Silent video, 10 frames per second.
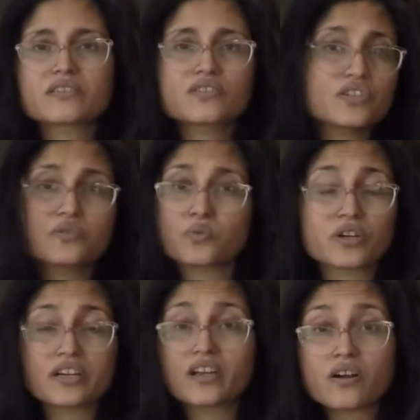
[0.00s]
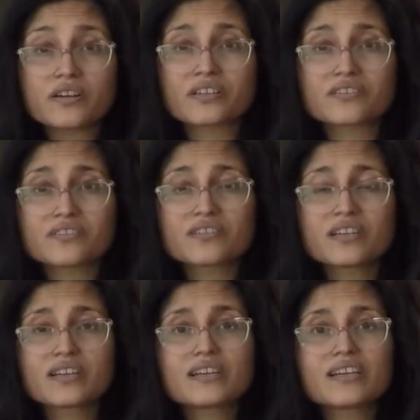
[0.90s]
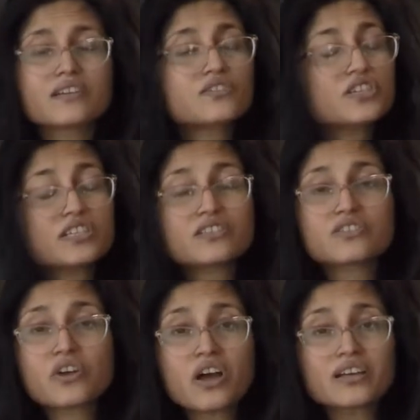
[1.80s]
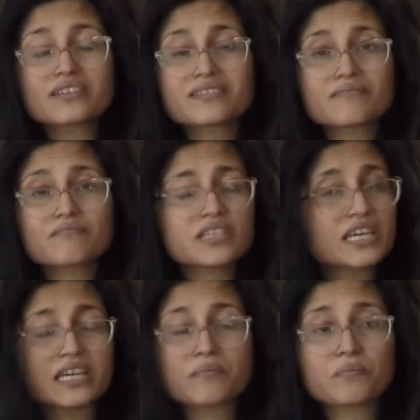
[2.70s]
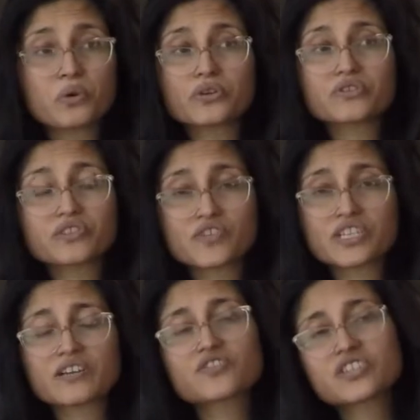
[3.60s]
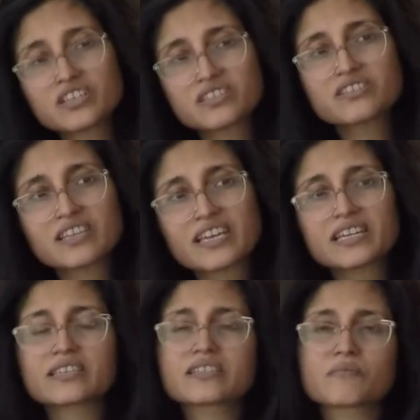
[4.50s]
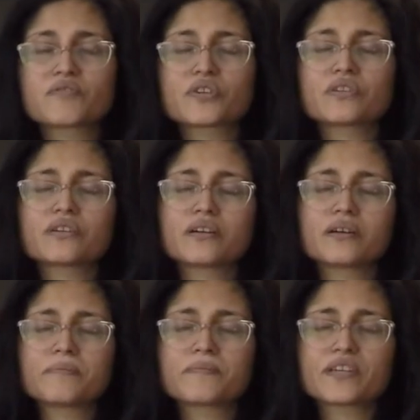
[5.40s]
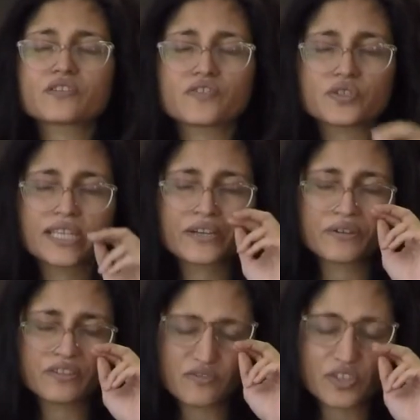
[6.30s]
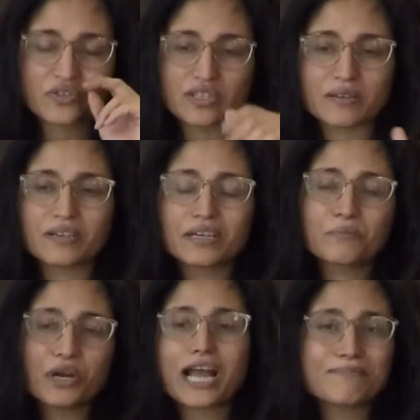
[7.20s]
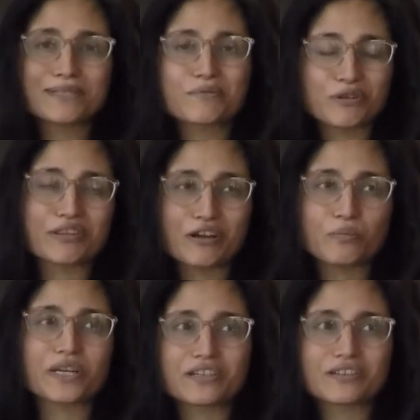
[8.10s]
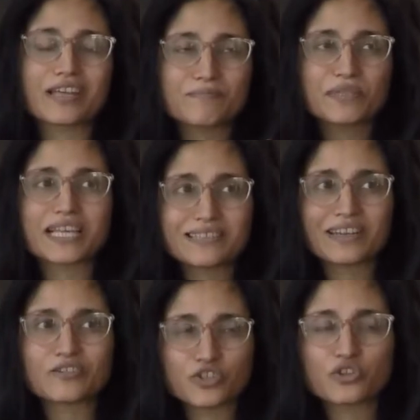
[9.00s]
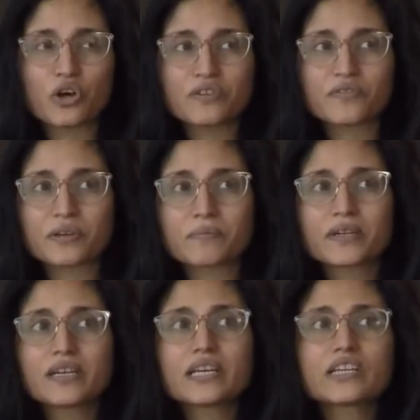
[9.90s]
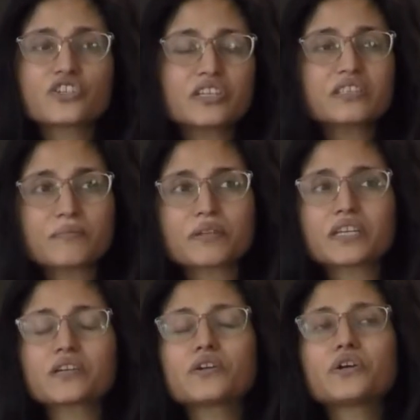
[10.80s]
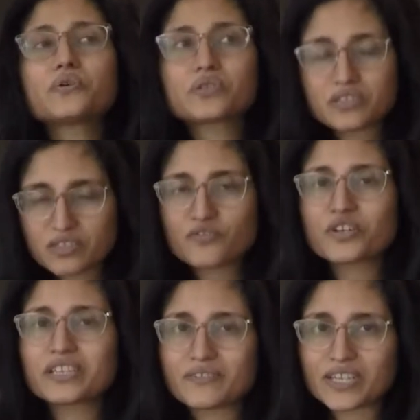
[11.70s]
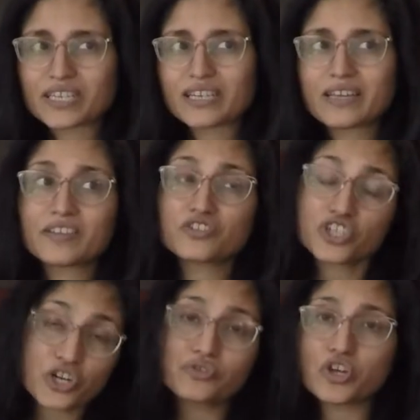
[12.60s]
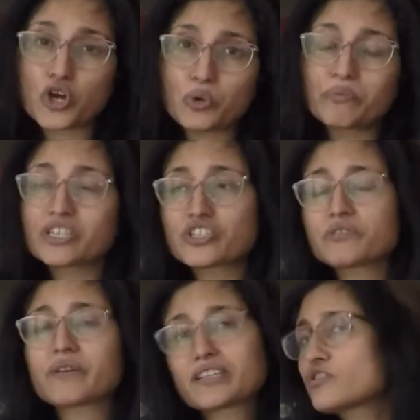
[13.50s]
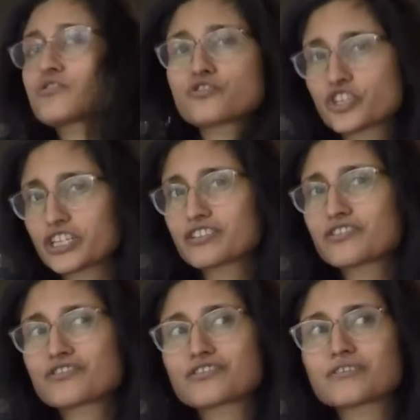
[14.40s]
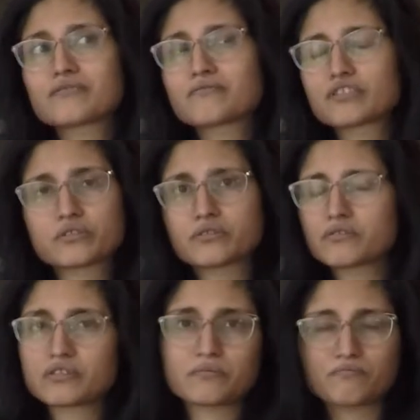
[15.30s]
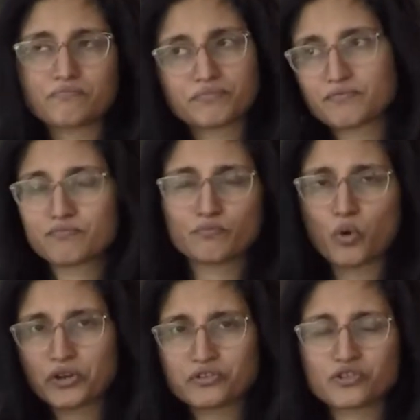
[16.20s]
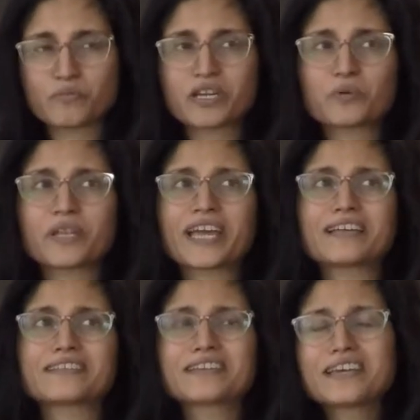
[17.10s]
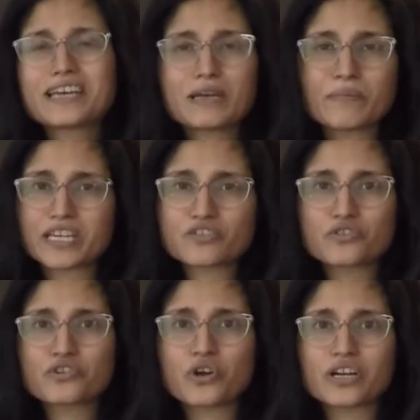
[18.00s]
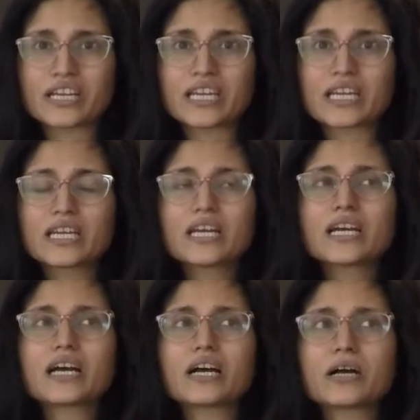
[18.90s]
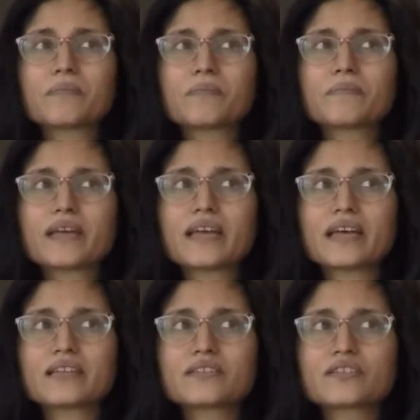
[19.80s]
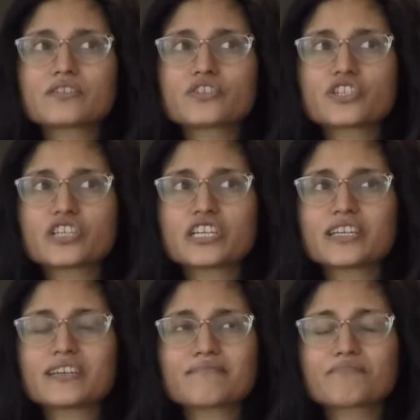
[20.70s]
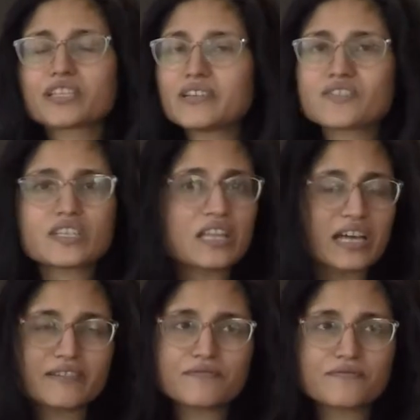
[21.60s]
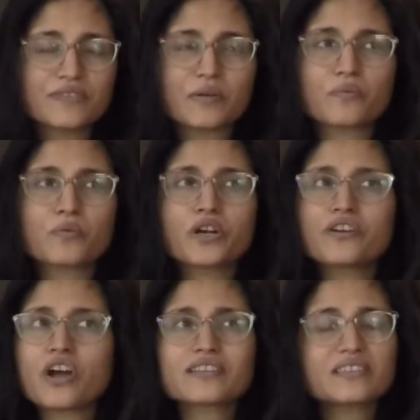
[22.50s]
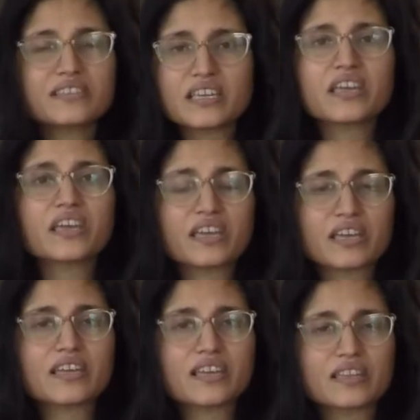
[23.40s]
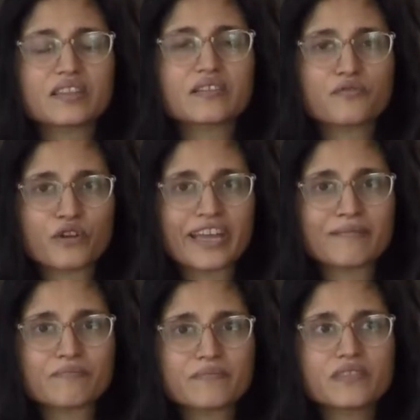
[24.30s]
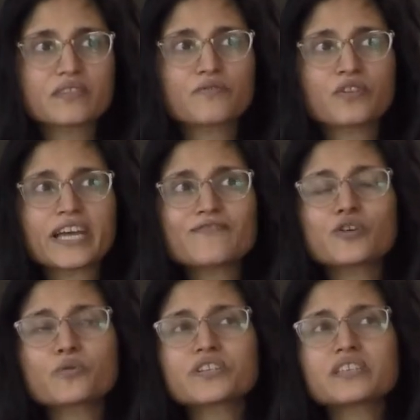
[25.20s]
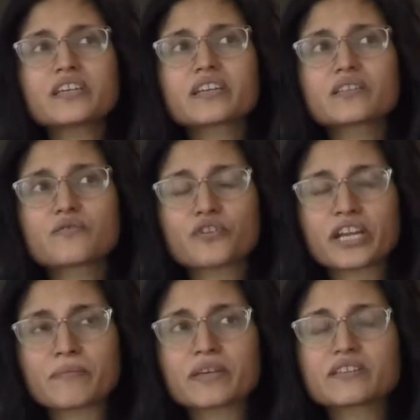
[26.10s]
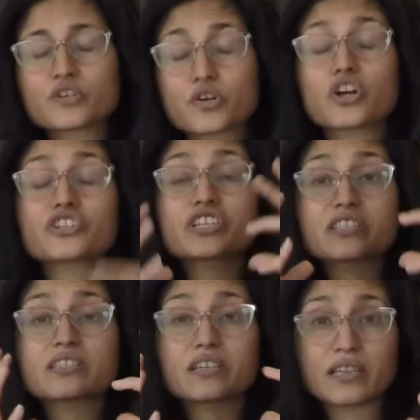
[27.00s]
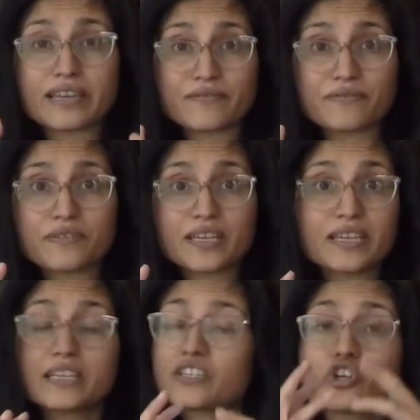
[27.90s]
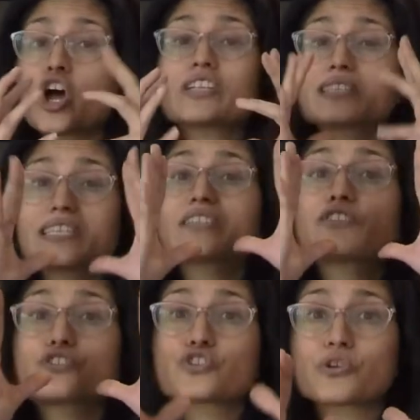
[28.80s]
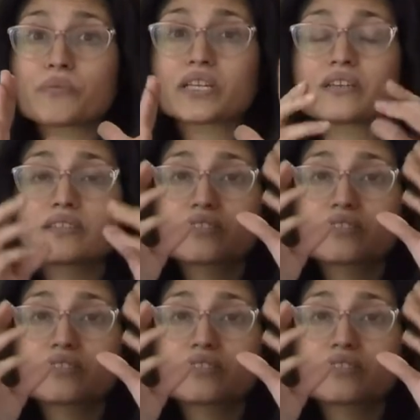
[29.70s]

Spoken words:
She's a working artist. She is not taking portraits of herself. She does say in some of her later interviews, that perhaps they were therapy, but that's not how she thought of them. She is somebody who does this for a living, and then she goes home and she raises her chickens and waters her tomato plants and makes her gnocchi, and she lives a life that we're not seeing in the frame. The life that we're seeing in the frame is her artistic life. It is not Cindy Sherman.